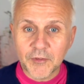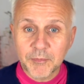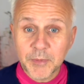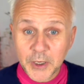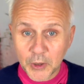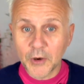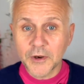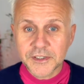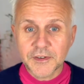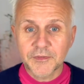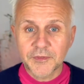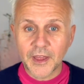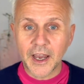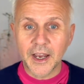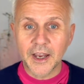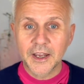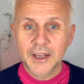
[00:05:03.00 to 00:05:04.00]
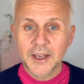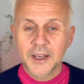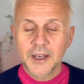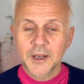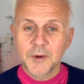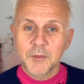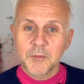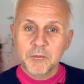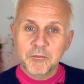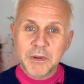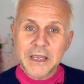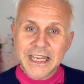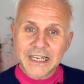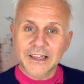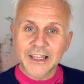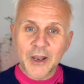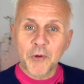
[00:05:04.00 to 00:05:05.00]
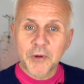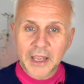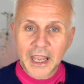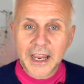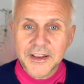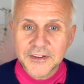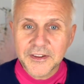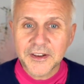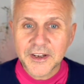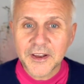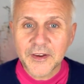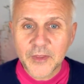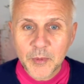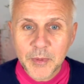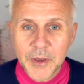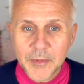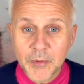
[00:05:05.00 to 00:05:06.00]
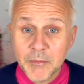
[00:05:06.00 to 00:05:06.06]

because of that, being a little kinder to other people,